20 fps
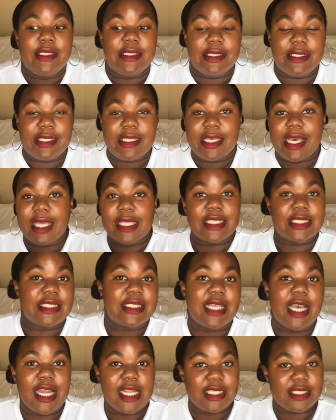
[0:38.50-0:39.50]
the other
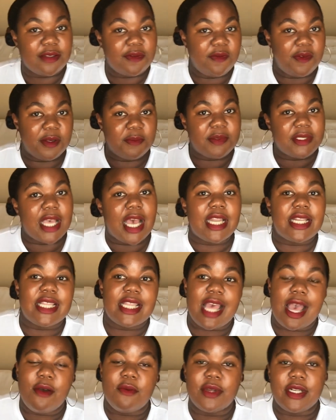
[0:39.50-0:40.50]
side the flip side of
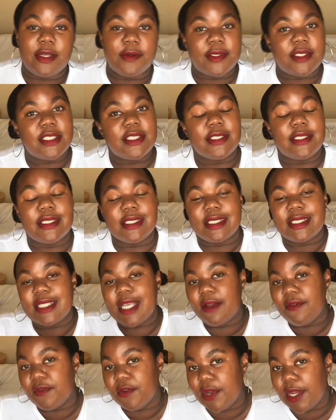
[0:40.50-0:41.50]
that when i was still
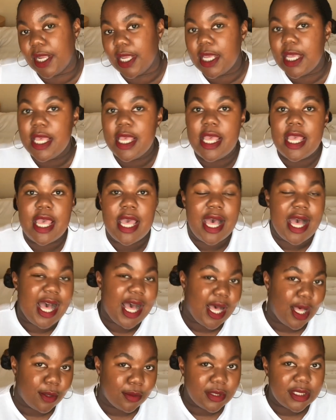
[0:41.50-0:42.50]
discovering
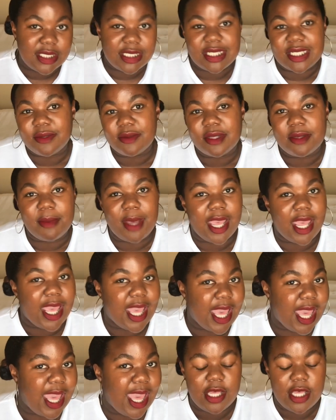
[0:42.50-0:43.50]
how to deal with my
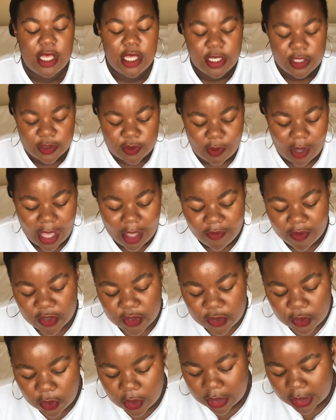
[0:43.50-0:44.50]
hair so I have a
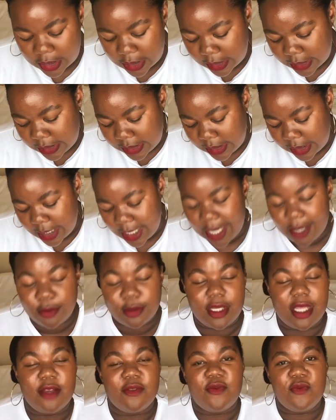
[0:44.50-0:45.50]
short list here. I
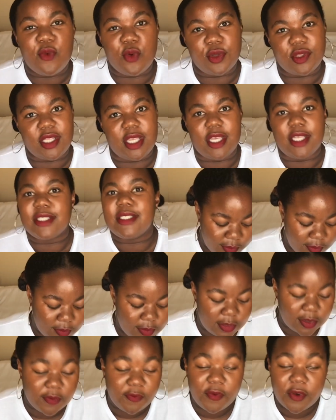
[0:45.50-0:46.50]
only have four things.
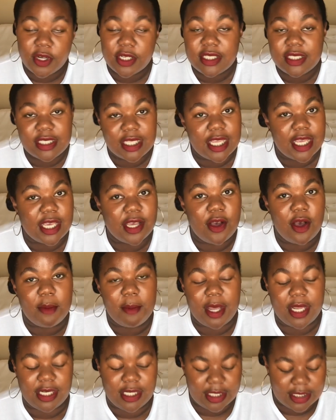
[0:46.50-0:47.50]
The first thing on
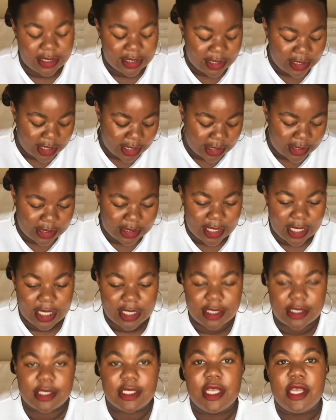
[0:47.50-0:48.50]
my list here
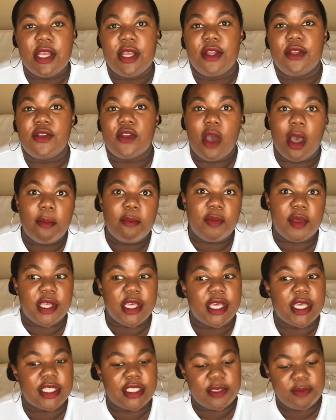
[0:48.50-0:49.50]
says not
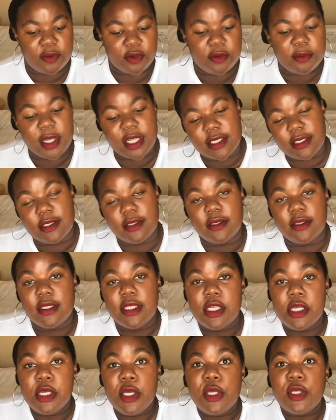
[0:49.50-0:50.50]
being experimental.
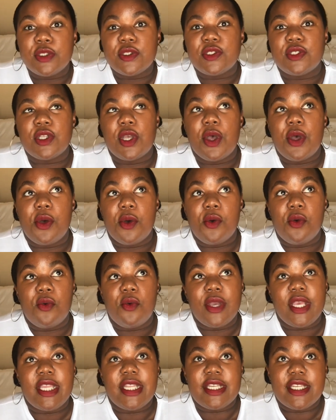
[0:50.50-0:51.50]
So
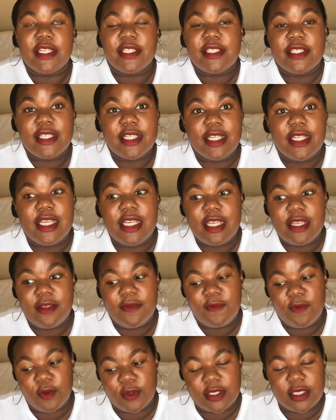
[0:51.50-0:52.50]
initially
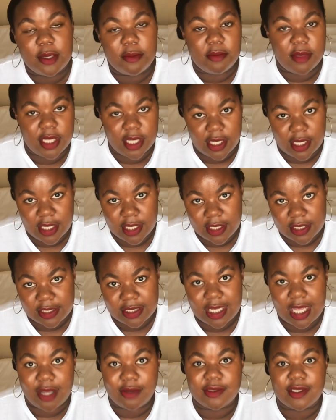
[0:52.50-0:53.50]
for some years,
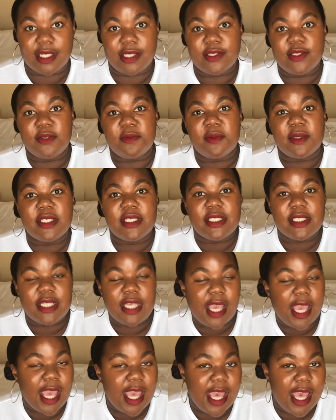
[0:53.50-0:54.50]
I was like super
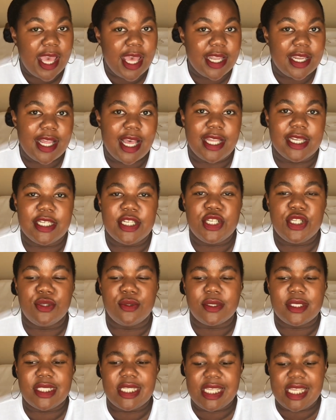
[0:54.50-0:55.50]
scared. I didn't
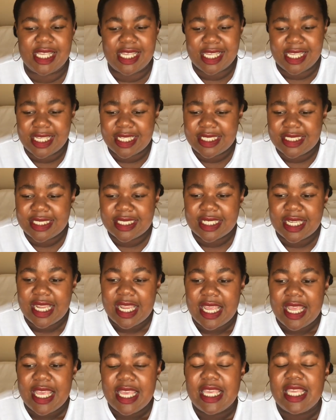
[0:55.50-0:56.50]
use heat.
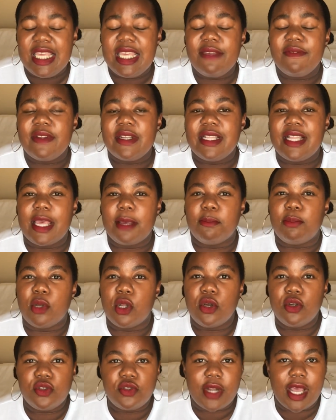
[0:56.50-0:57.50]
Even like
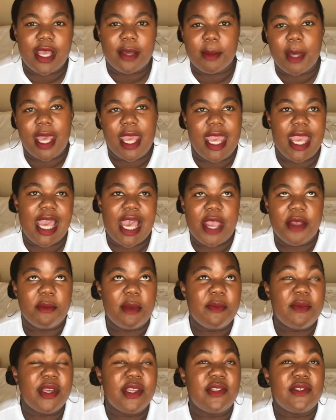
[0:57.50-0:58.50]
blow drying my hair. I
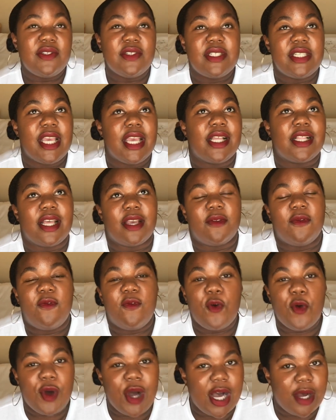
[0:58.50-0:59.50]
remember I used to take like
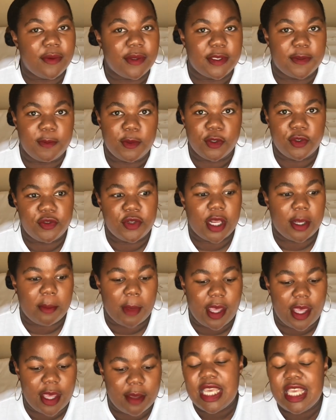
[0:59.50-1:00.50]
four hours blow drying my
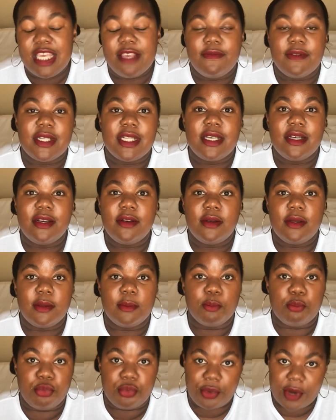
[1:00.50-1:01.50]
hair. Even
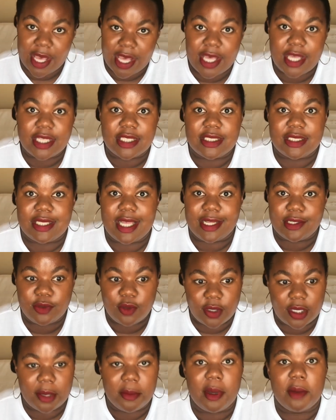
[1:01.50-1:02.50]
braids, like
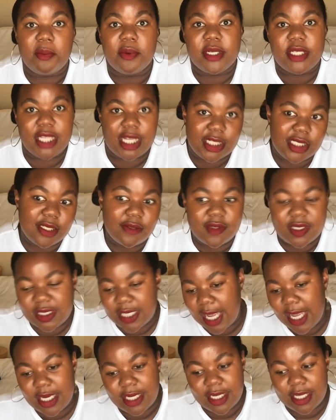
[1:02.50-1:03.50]
talking about protective
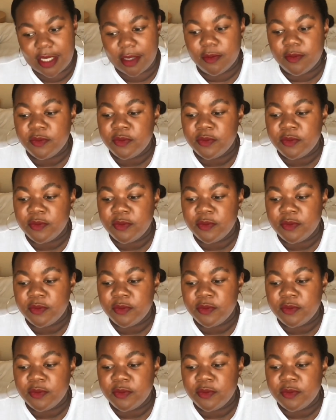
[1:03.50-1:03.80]
styling.